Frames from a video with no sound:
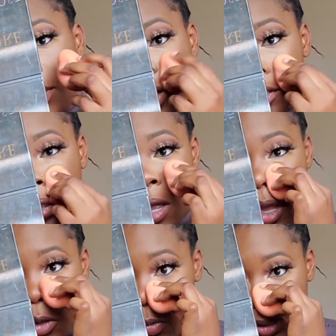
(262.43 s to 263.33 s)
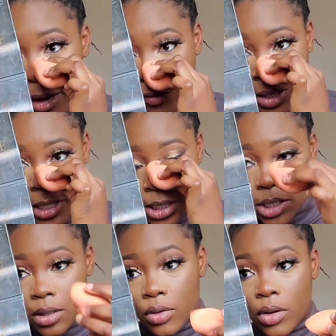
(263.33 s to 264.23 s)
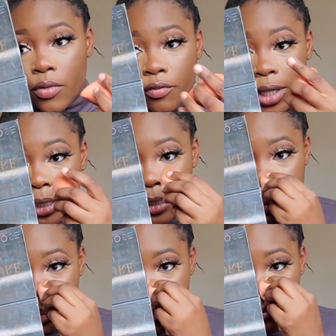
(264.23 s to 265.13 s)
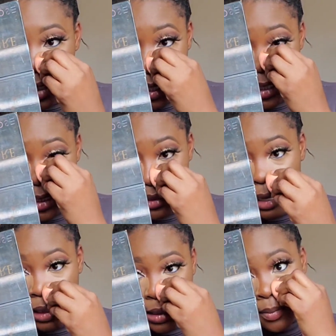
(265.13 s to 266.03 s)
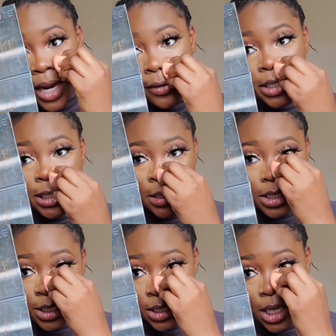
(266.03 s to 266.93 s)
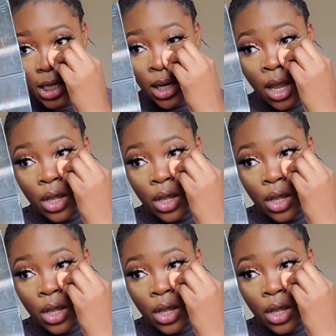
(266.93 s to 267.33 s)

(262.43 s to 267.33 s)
because you want everything to look really seamless, like it marries into your skin.